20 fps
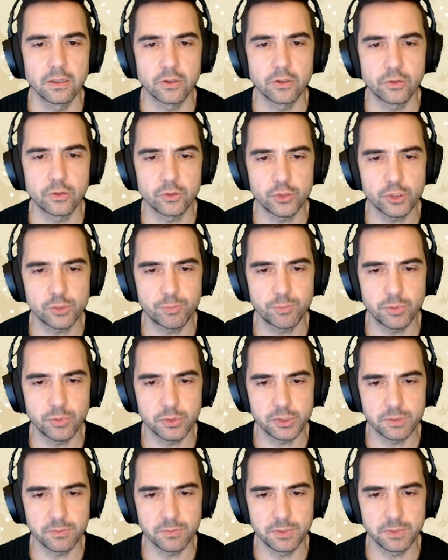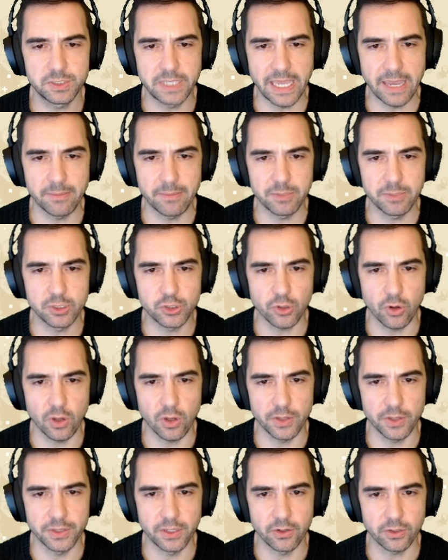Could just put some damage
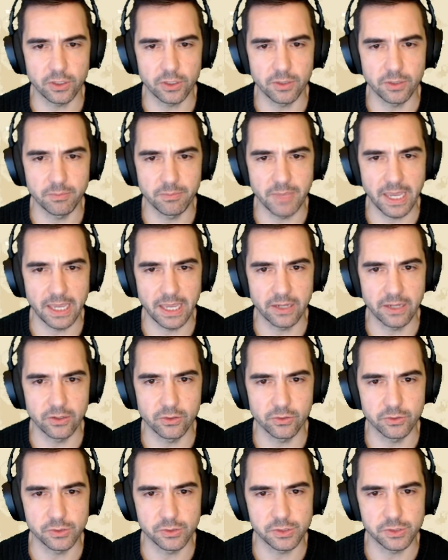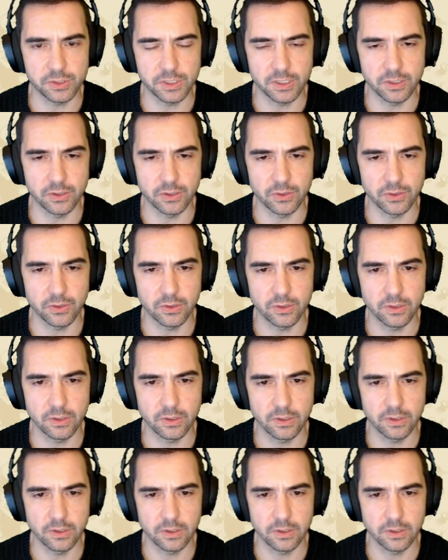on their commanders here.